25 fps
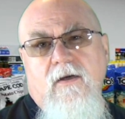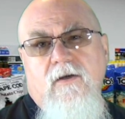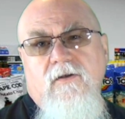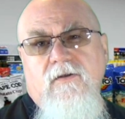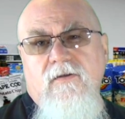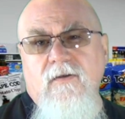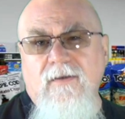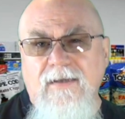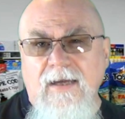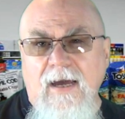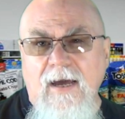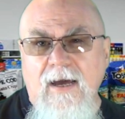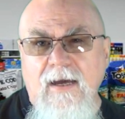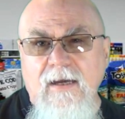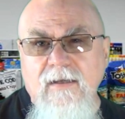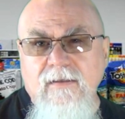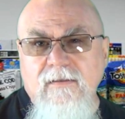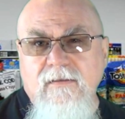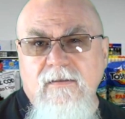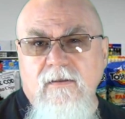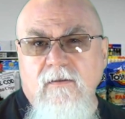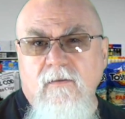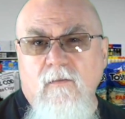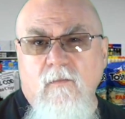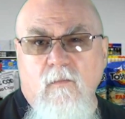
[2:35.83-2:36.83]
So
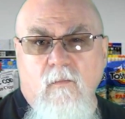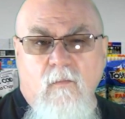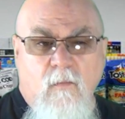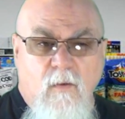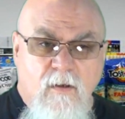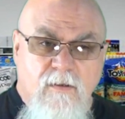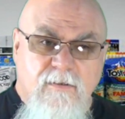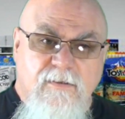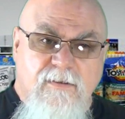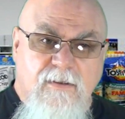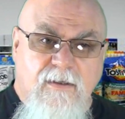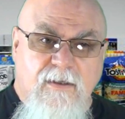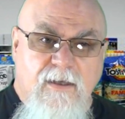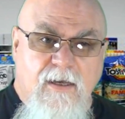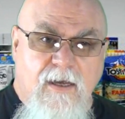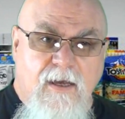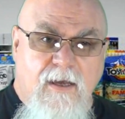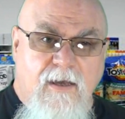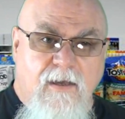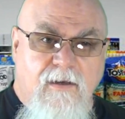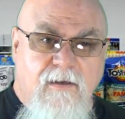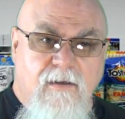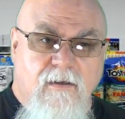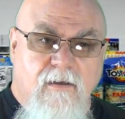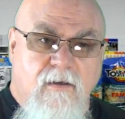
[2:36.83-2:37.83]
guys, once
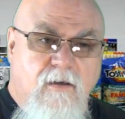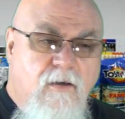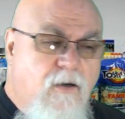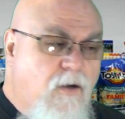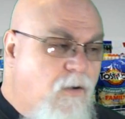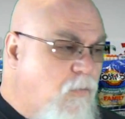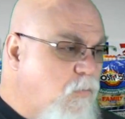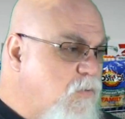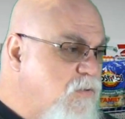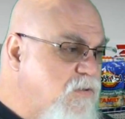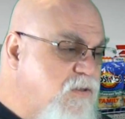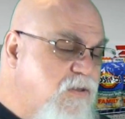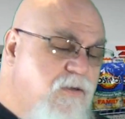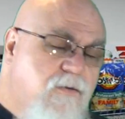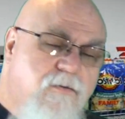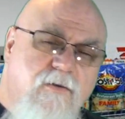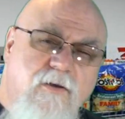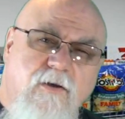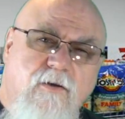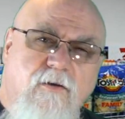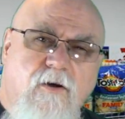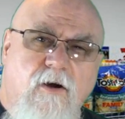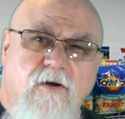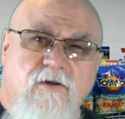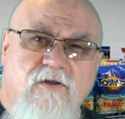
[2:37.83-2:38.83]
again, we're still in
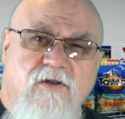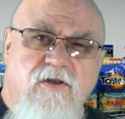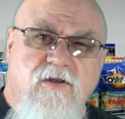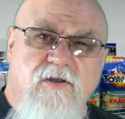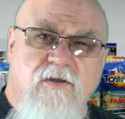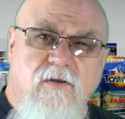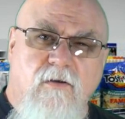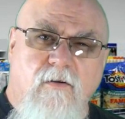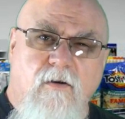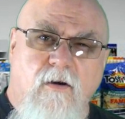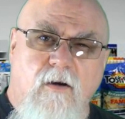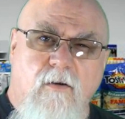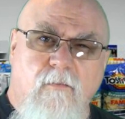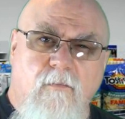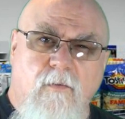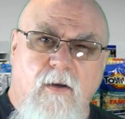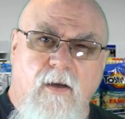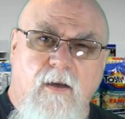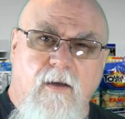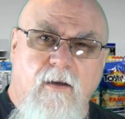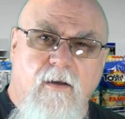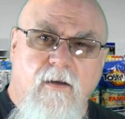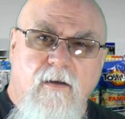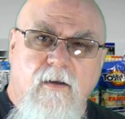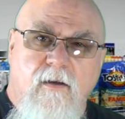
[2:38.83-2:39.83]
the grocery store, aren't
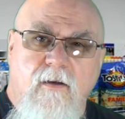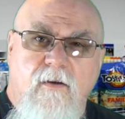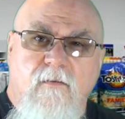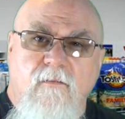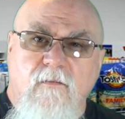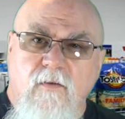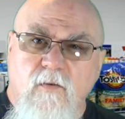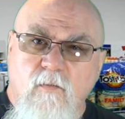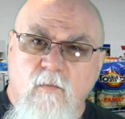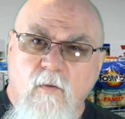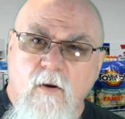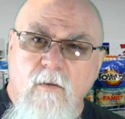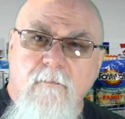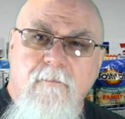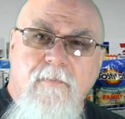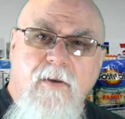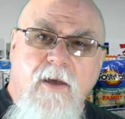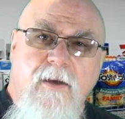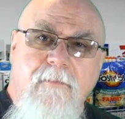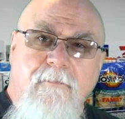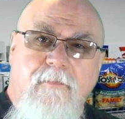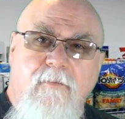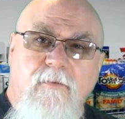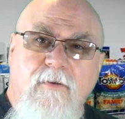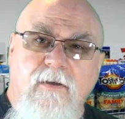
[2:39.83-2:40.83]
we? You want
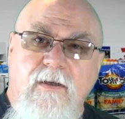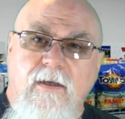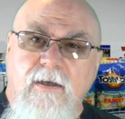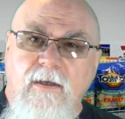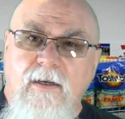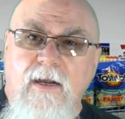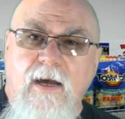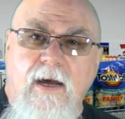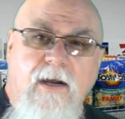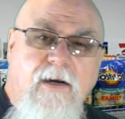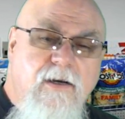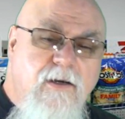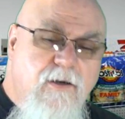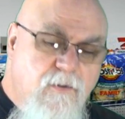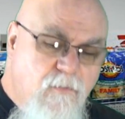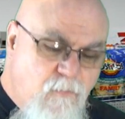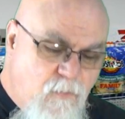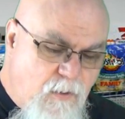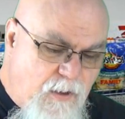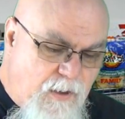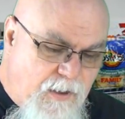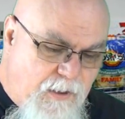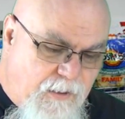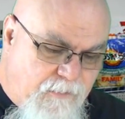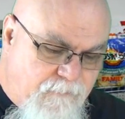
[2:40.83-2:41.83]
people to get out of your
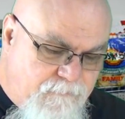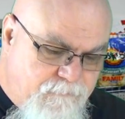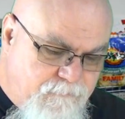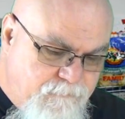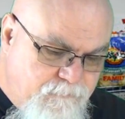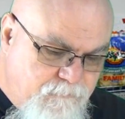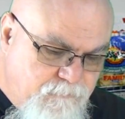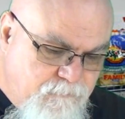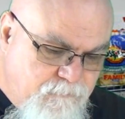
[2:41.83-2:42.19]
way.